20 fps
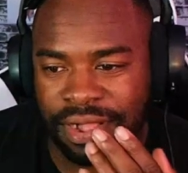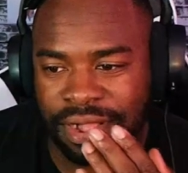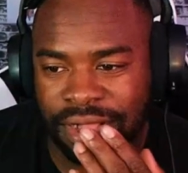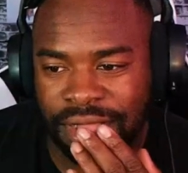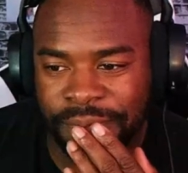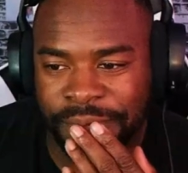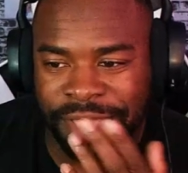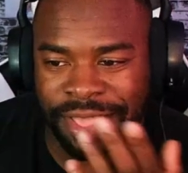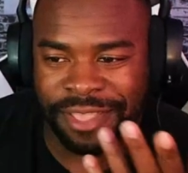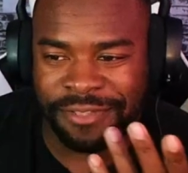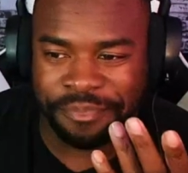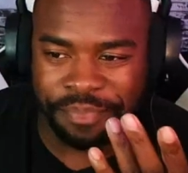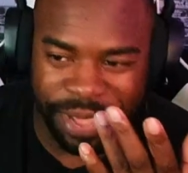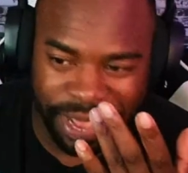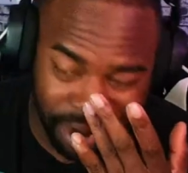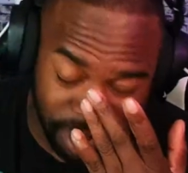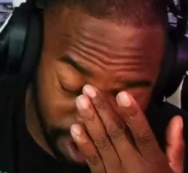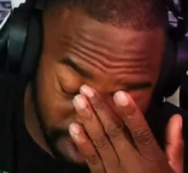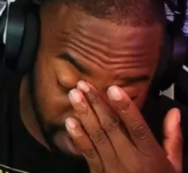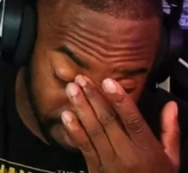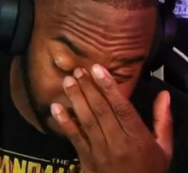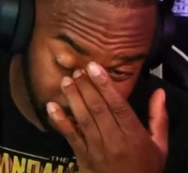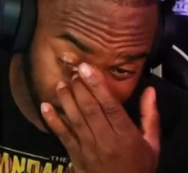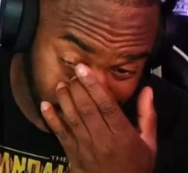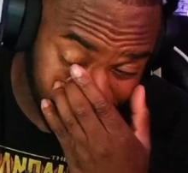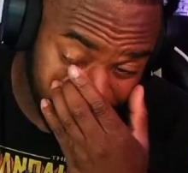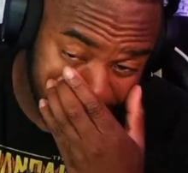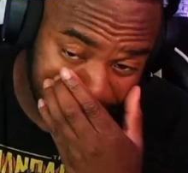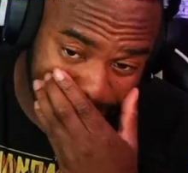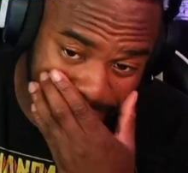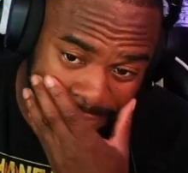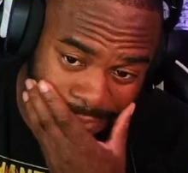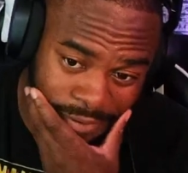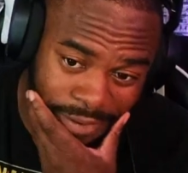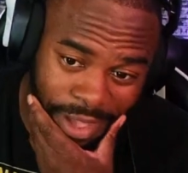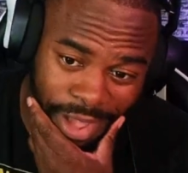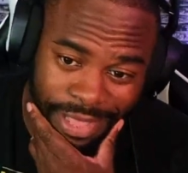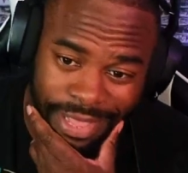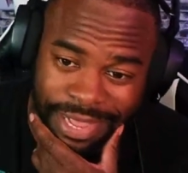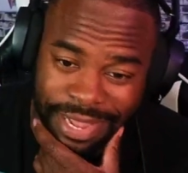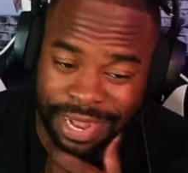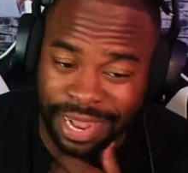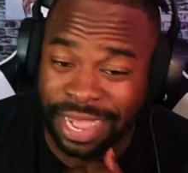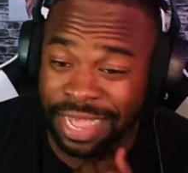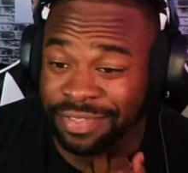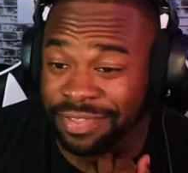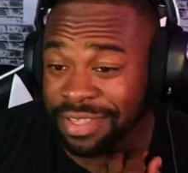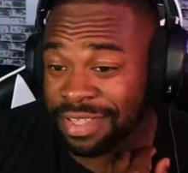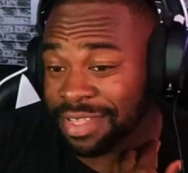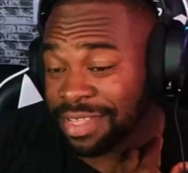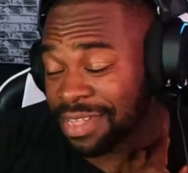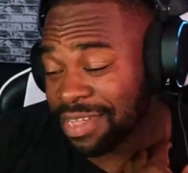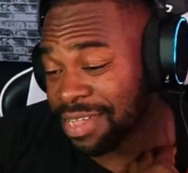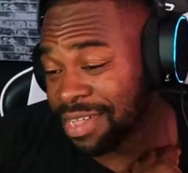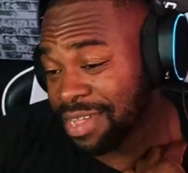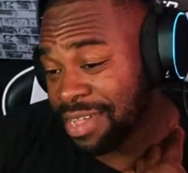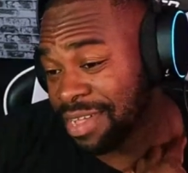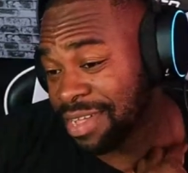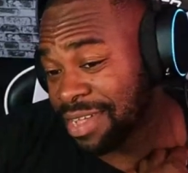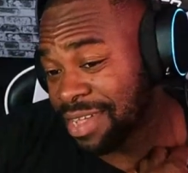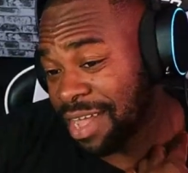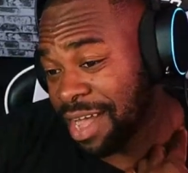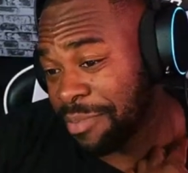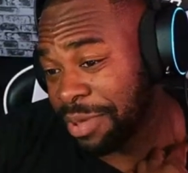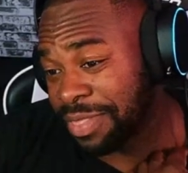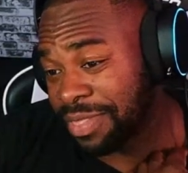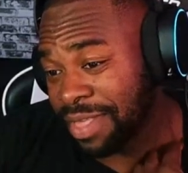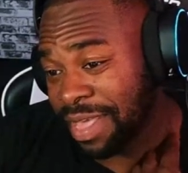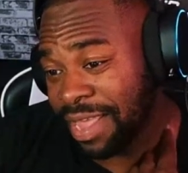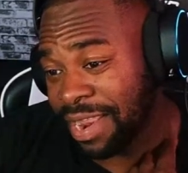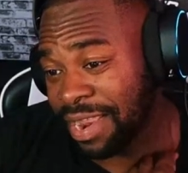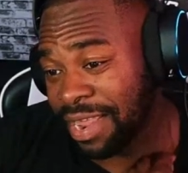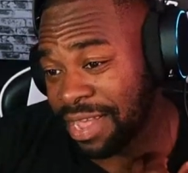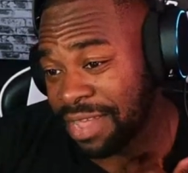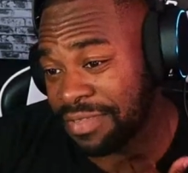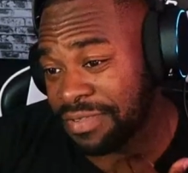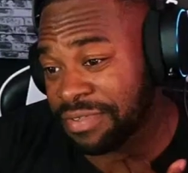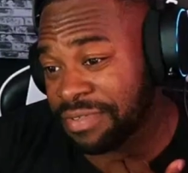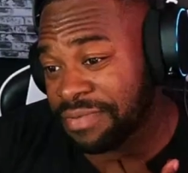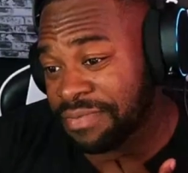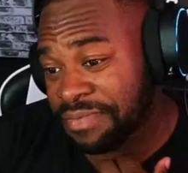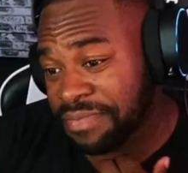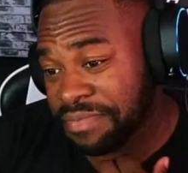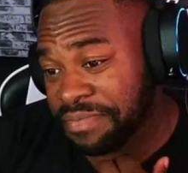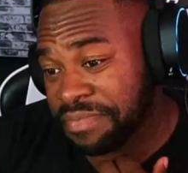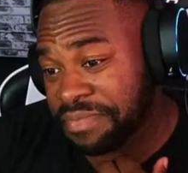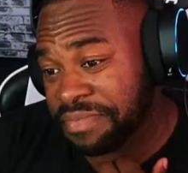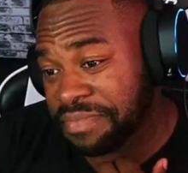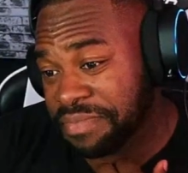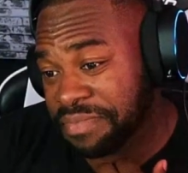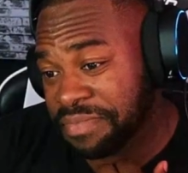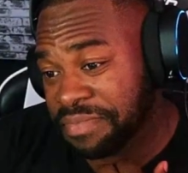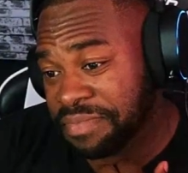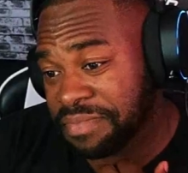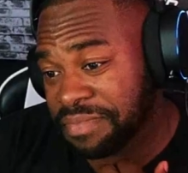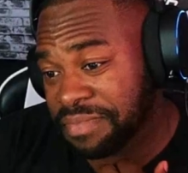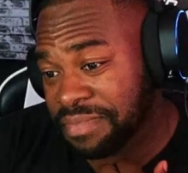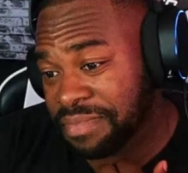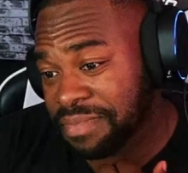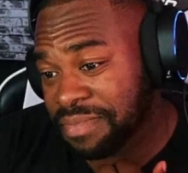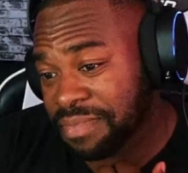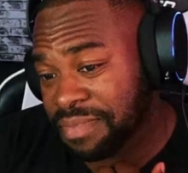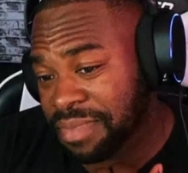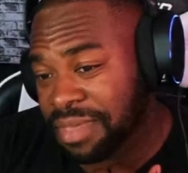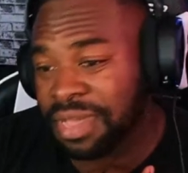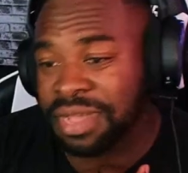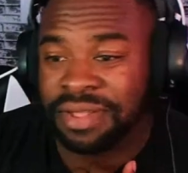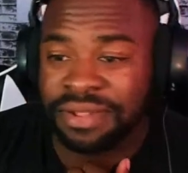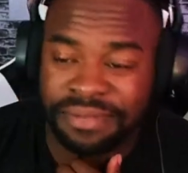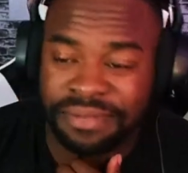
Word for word: I mean, it's been her. That's a classic. I'm gonna say less. Yeah.